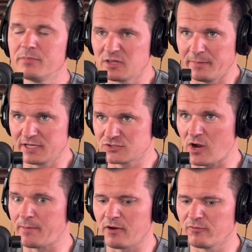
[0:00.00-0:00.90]
But the biggest
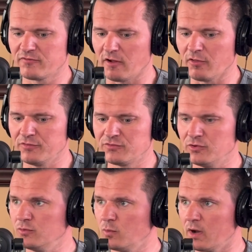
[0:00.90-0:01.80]
trap I fell
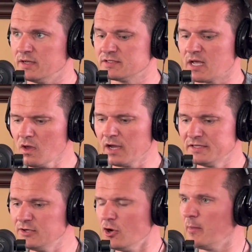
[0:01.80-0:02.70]
into was I
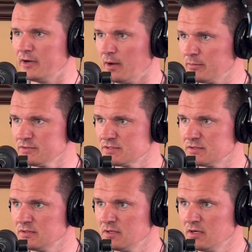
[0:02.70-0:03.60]
didn't know my numbers.
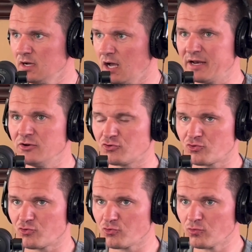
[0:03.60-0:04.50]
I didn't
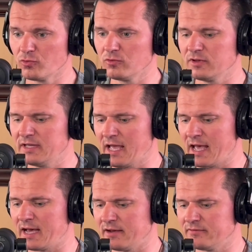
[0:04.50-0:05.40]
truly
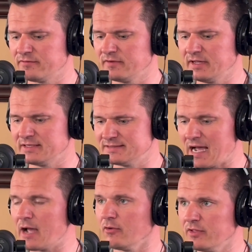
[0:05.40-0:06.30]
have it
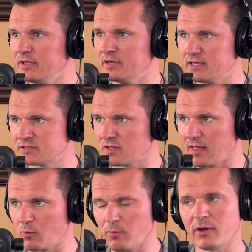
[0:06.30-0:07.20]
dialed in as to
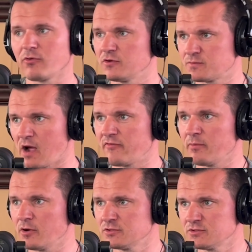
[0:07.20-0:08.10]
like what my gross profit
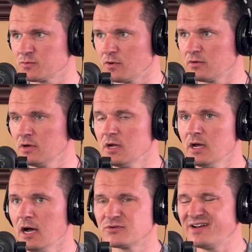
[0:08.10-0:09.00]
margins were.
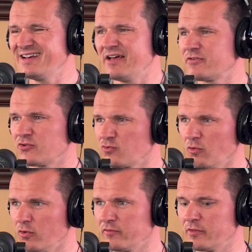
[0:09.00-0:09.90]
So I didn't have
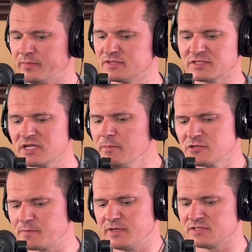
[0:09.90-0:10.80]
control over the business. And
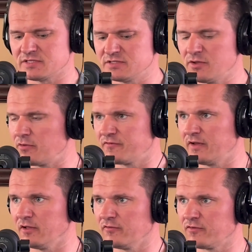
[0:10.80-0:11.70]
most businesses don't
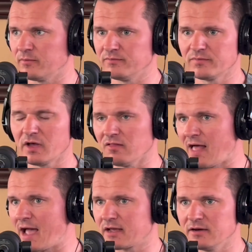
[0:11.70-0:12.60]
fail from a
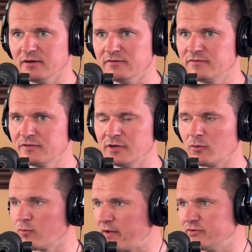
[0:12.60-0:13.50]
lack of,
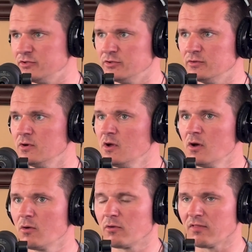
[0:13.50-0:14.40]
revenue
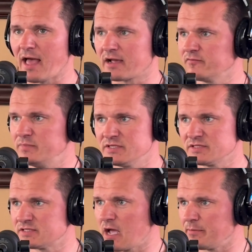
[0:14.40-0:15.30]
or a lack of
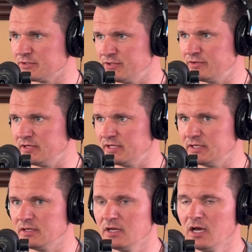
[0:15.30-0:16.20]
business
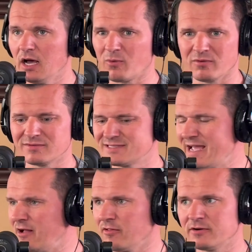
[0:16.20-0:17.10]
opportunity or
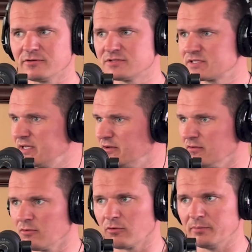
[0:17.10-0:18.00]
talent or
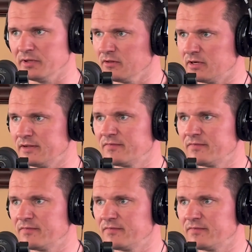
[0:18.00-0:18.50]
skill or ability.